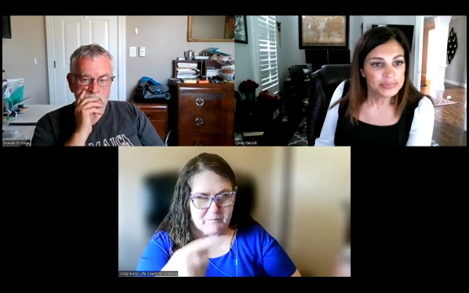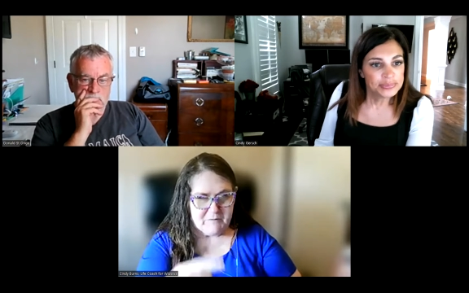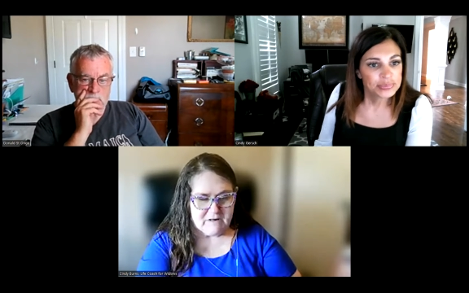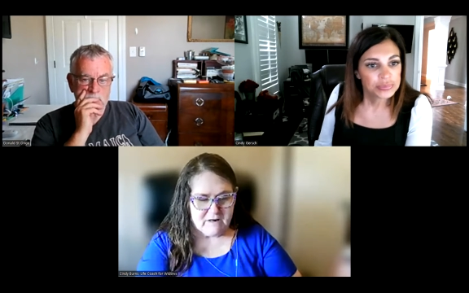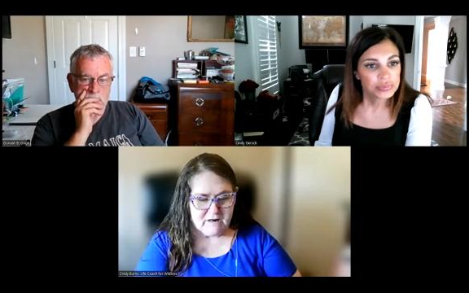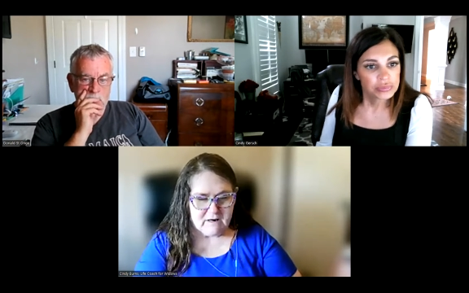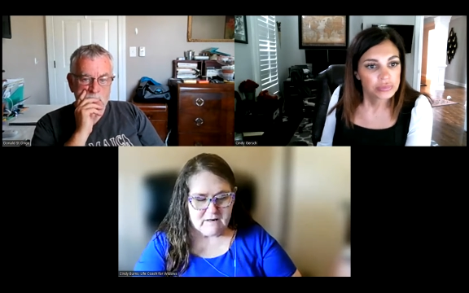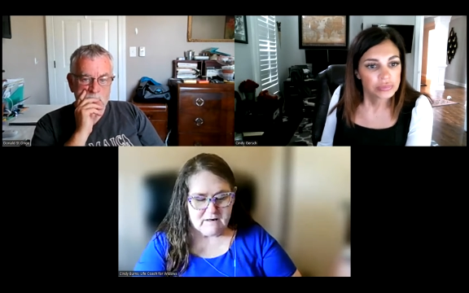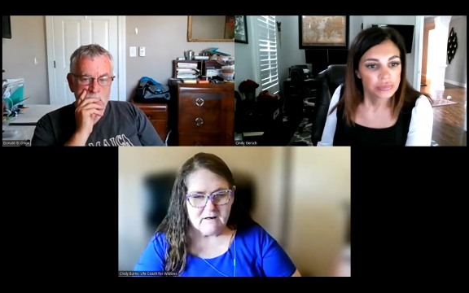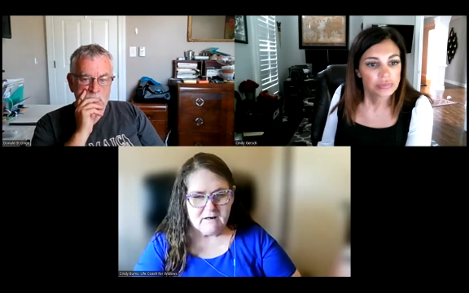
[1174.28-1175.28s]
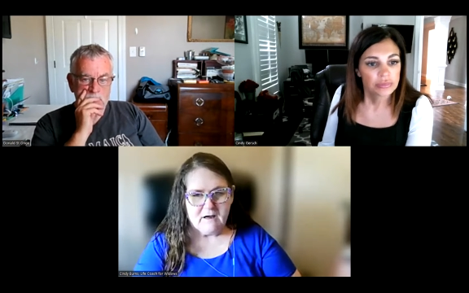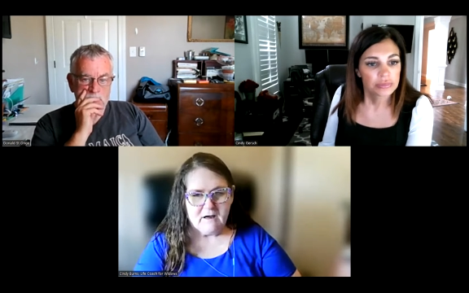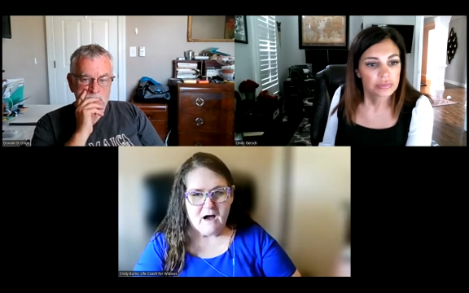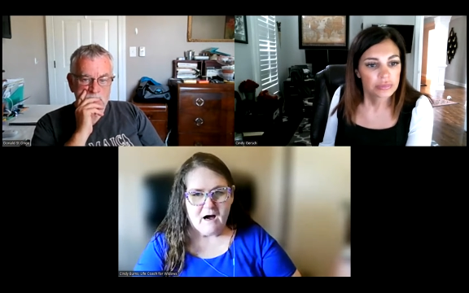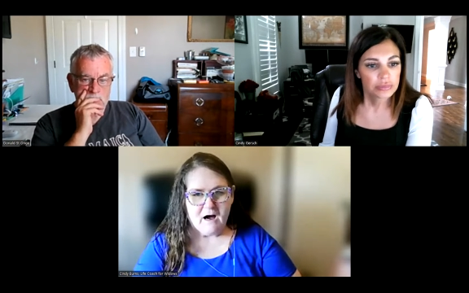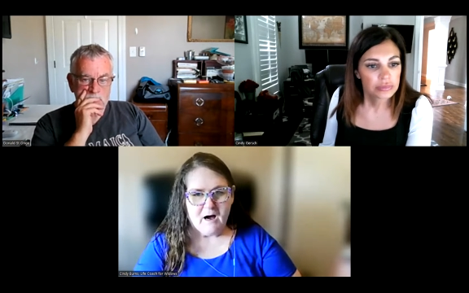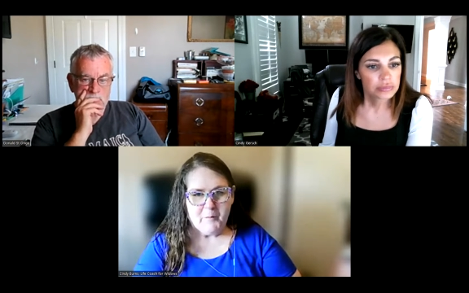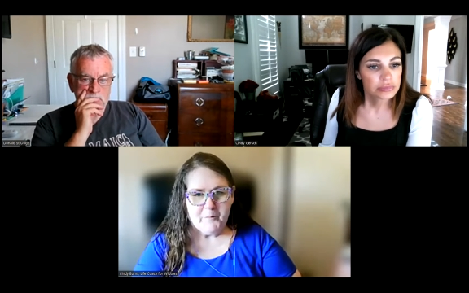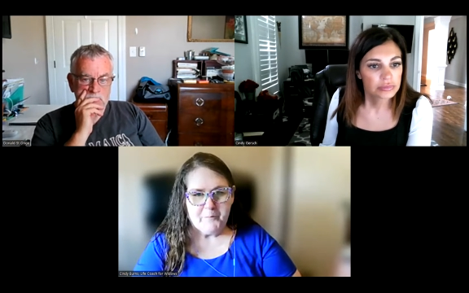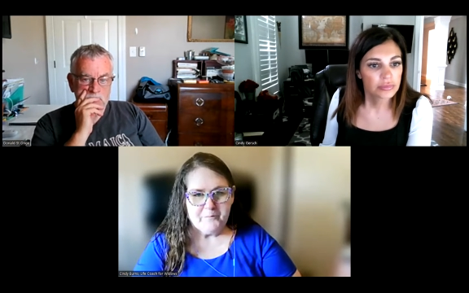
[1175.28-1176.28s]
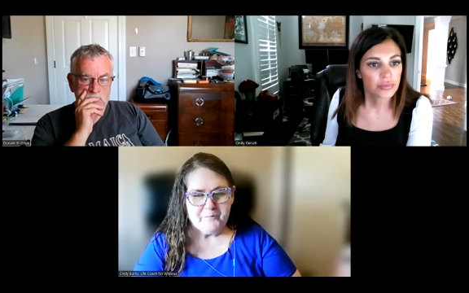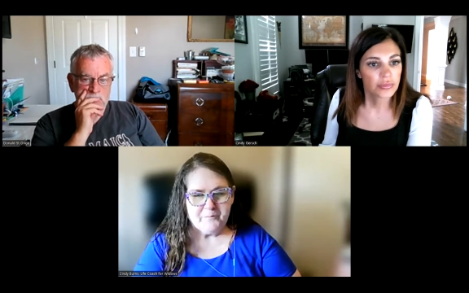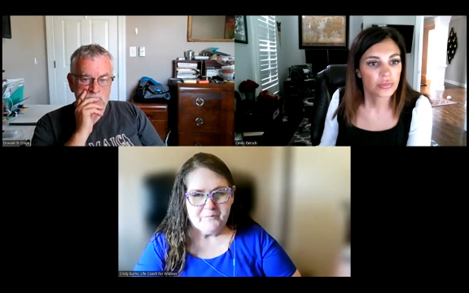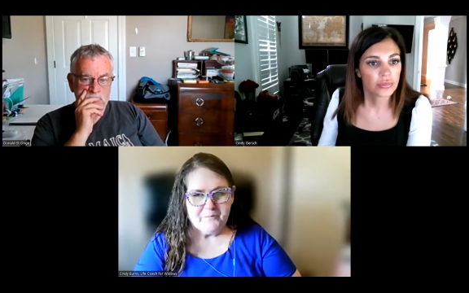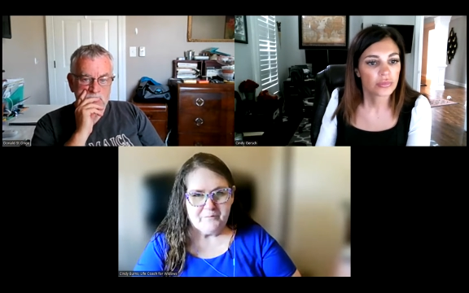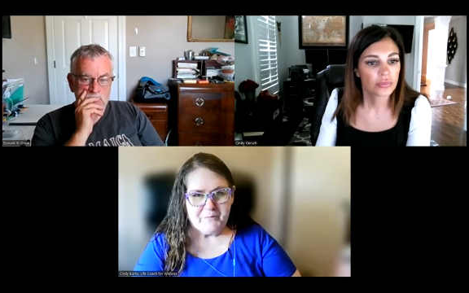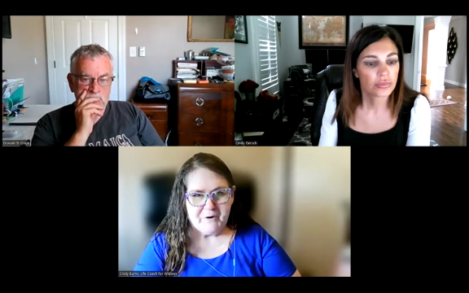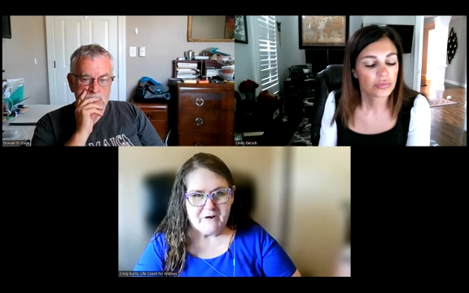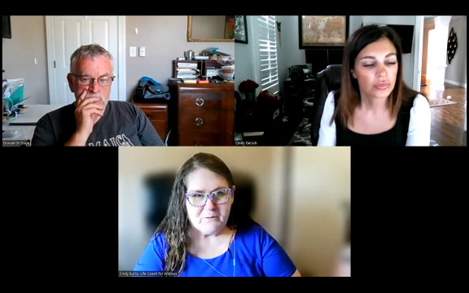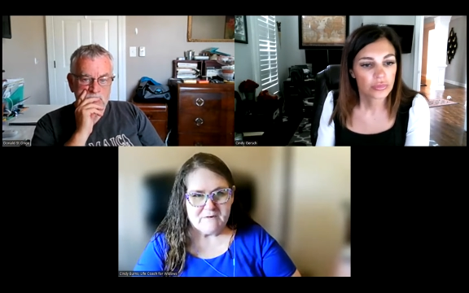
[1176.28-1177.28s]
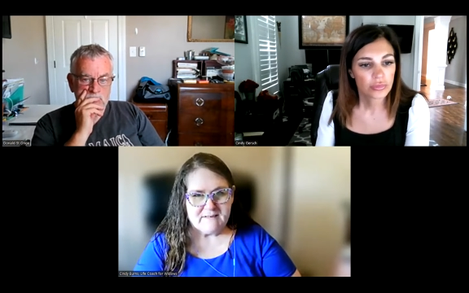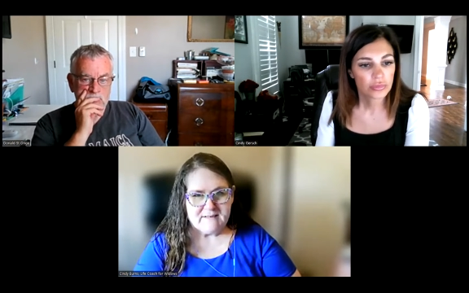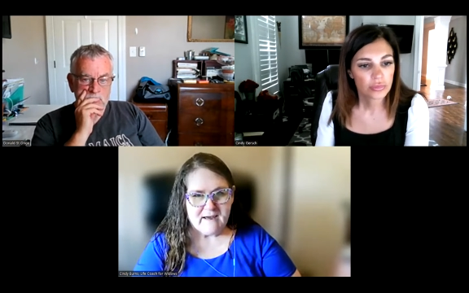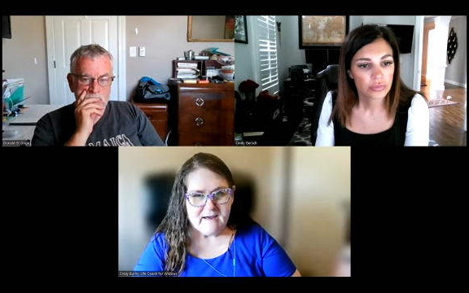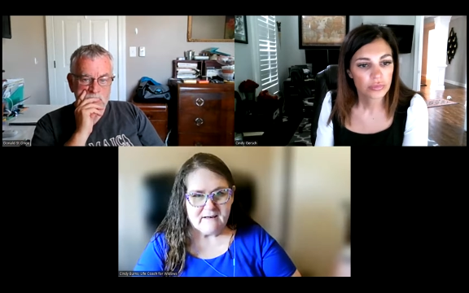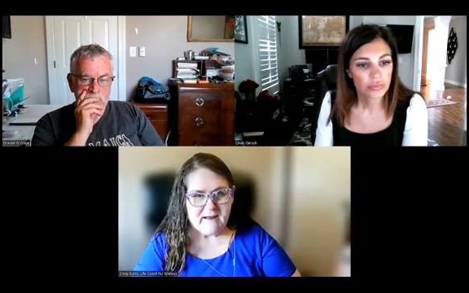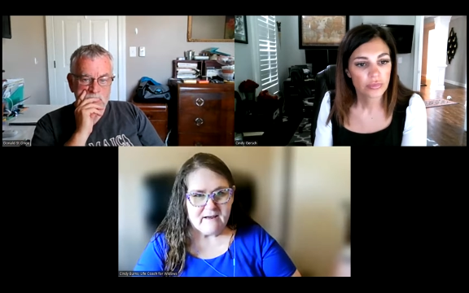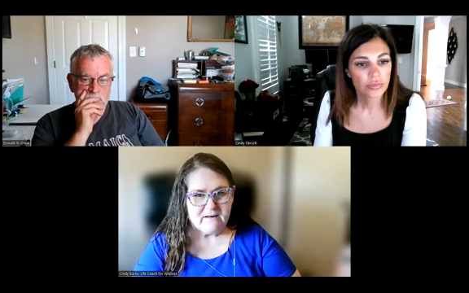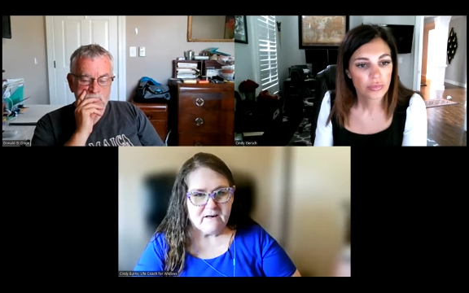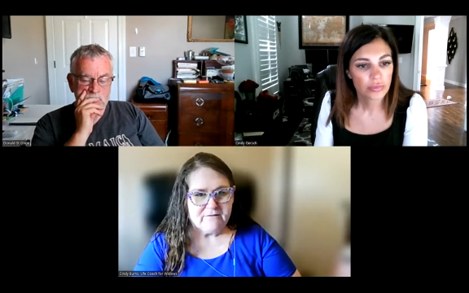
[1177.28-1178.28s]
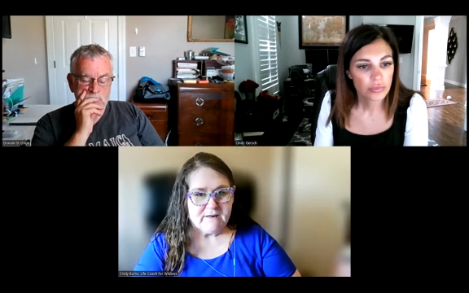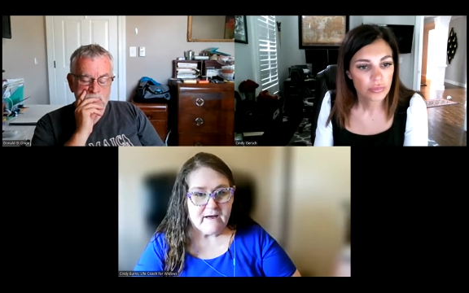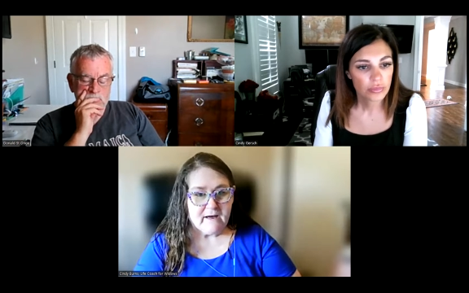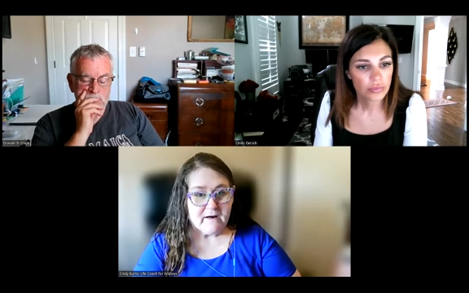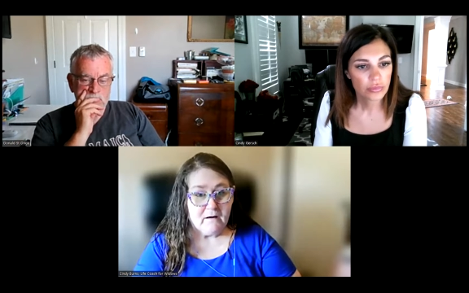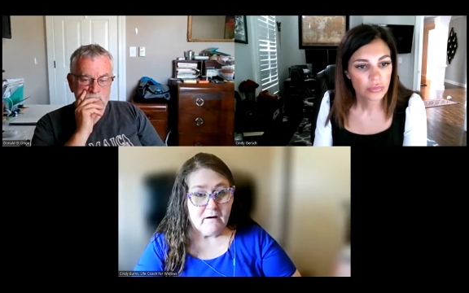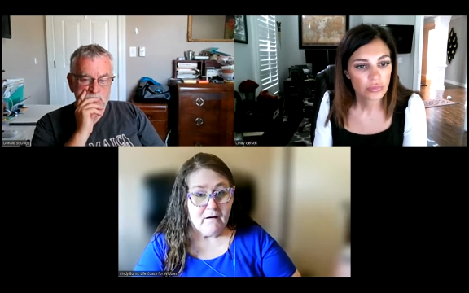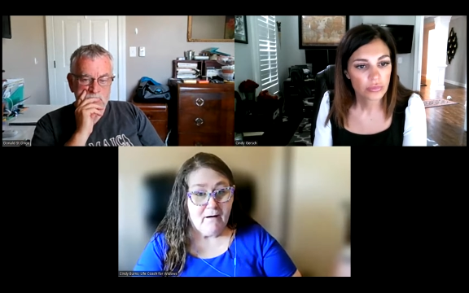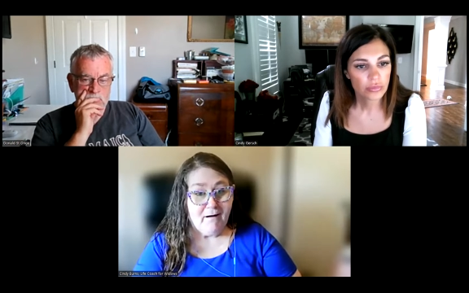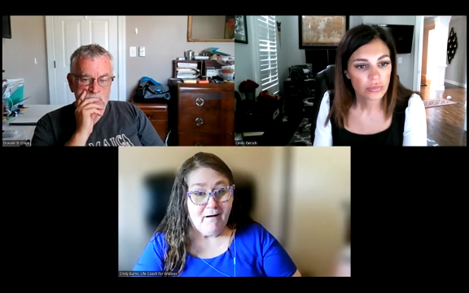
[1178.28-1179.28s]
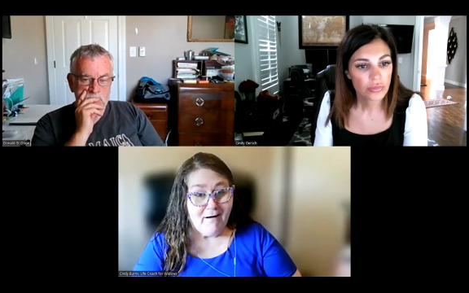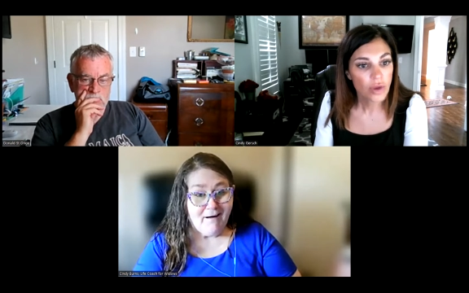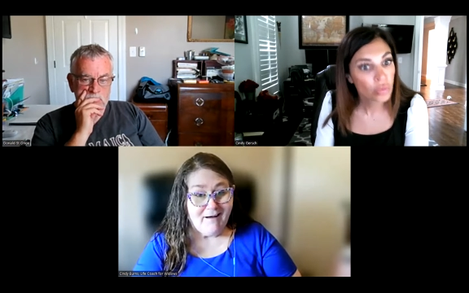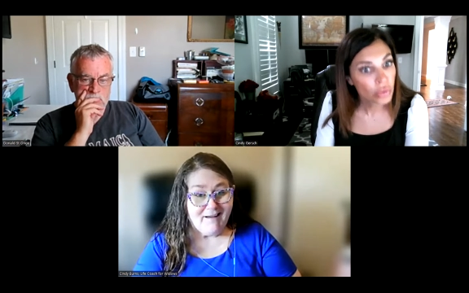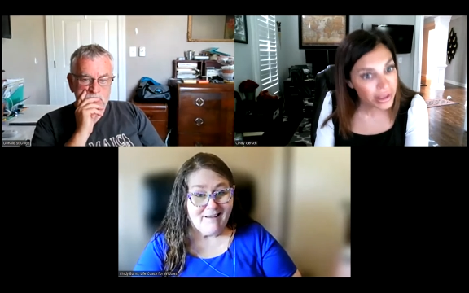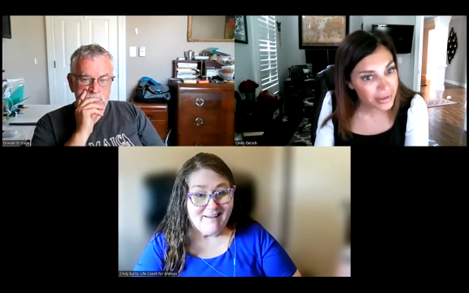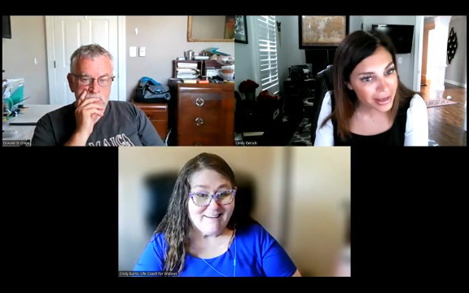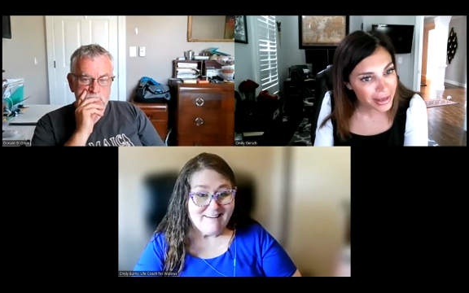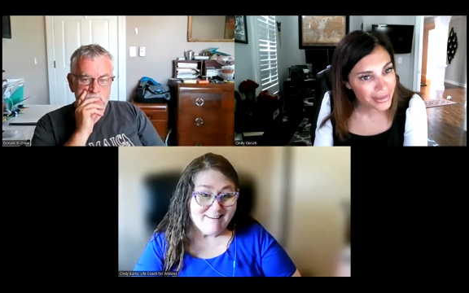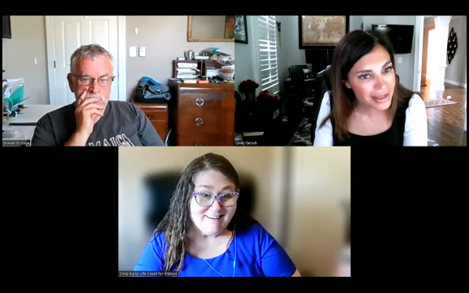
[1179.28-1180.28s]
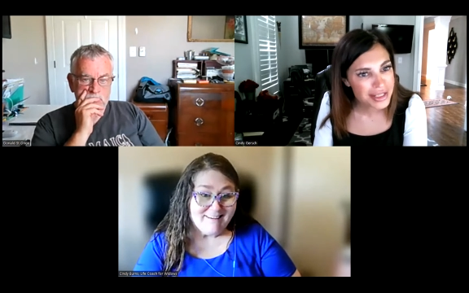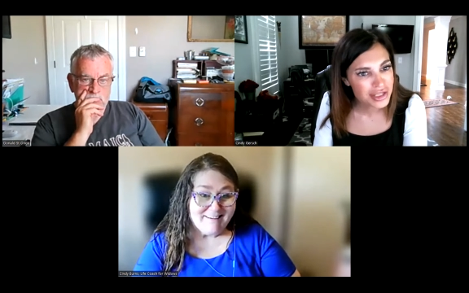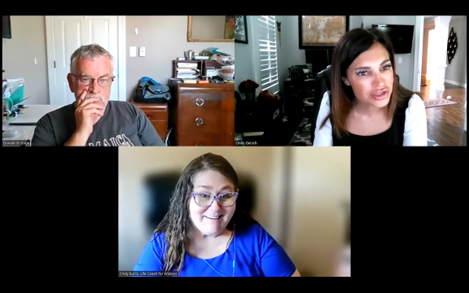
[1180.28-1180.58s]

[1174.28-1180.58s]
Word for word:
Speaker 1: at midnight. Um, but it was saying not enough data.
Speaker 2: really? That's